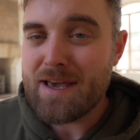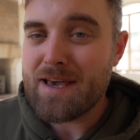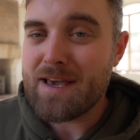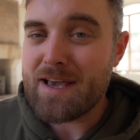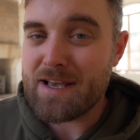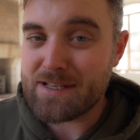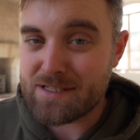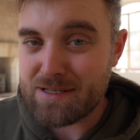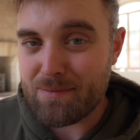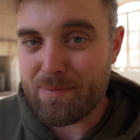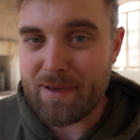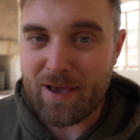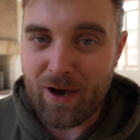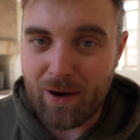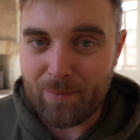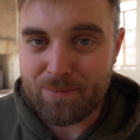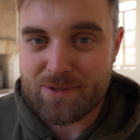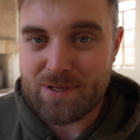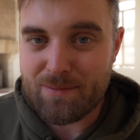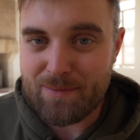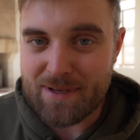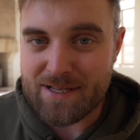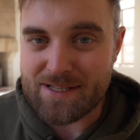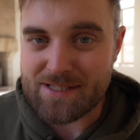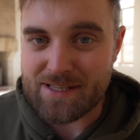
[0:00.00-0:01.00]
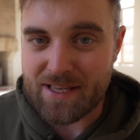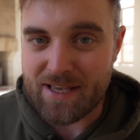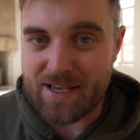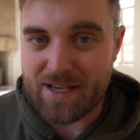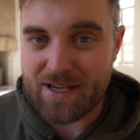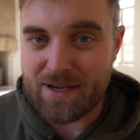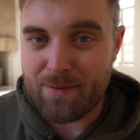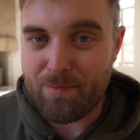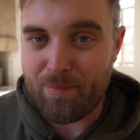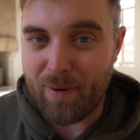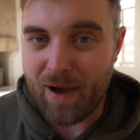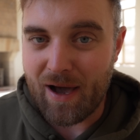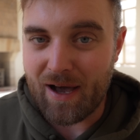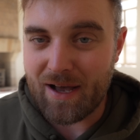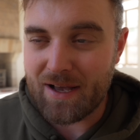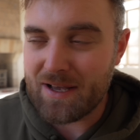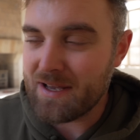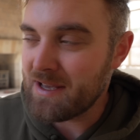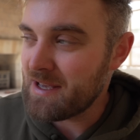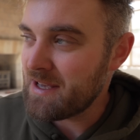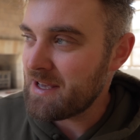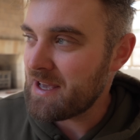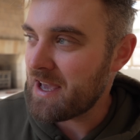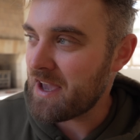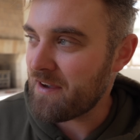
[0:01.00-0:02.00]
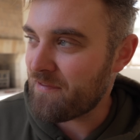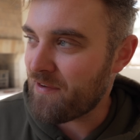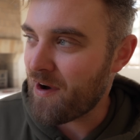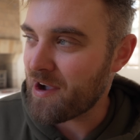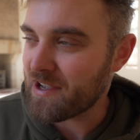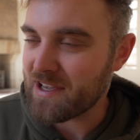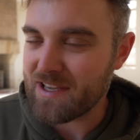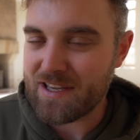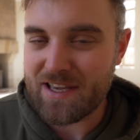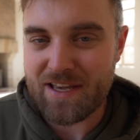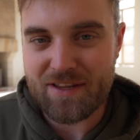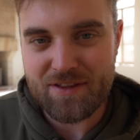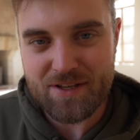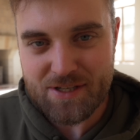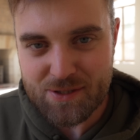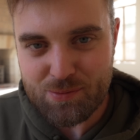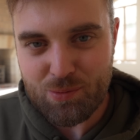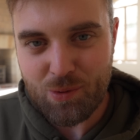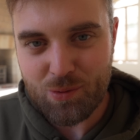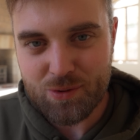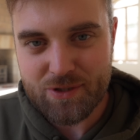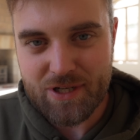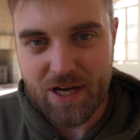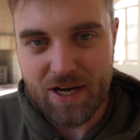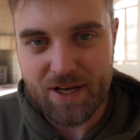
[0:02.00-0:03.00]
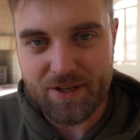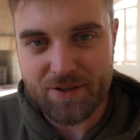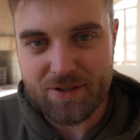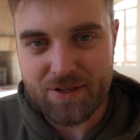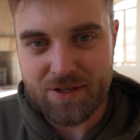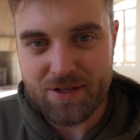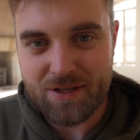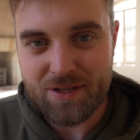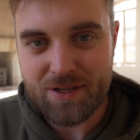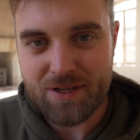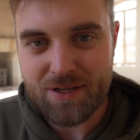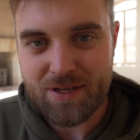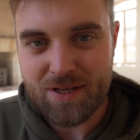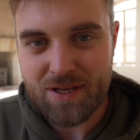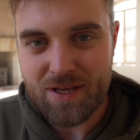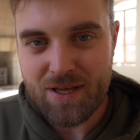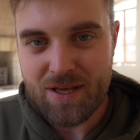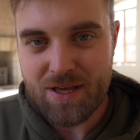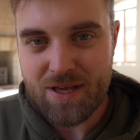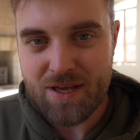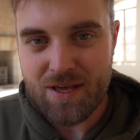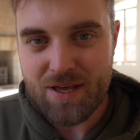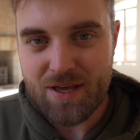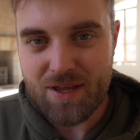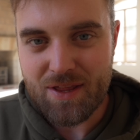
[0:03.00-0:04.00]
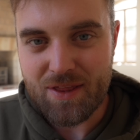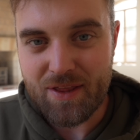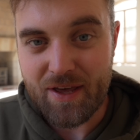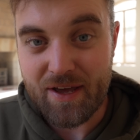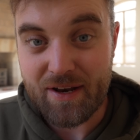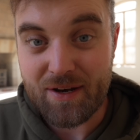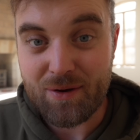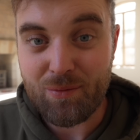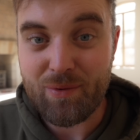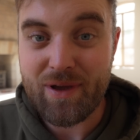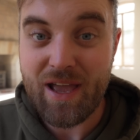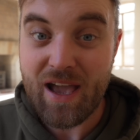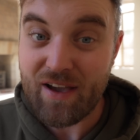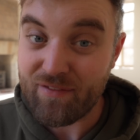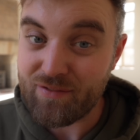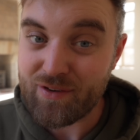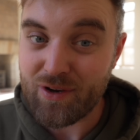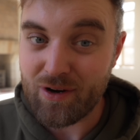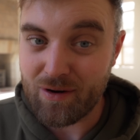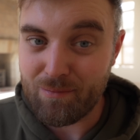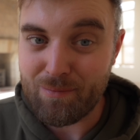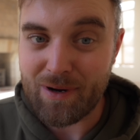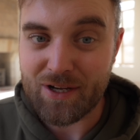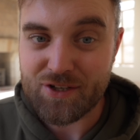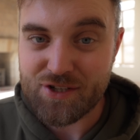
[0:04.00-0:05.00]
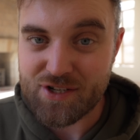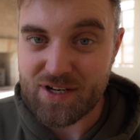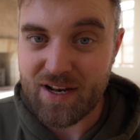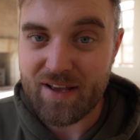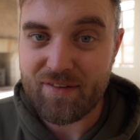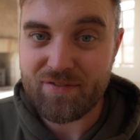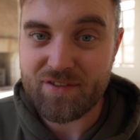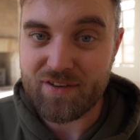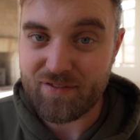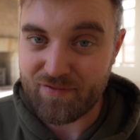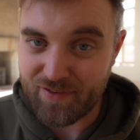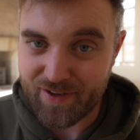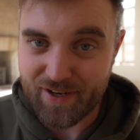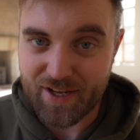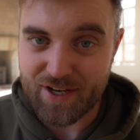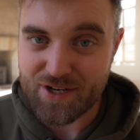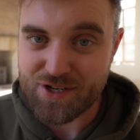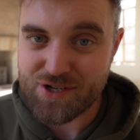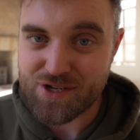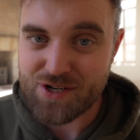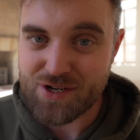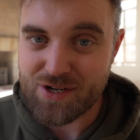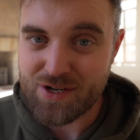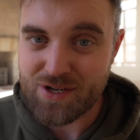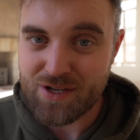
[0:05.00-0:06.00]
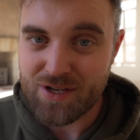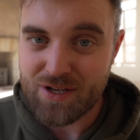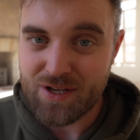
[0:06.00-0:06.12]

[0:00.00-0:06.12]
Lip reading: It's a bit optimistic, but if I can get this wall done, then we haven't got much left to finish.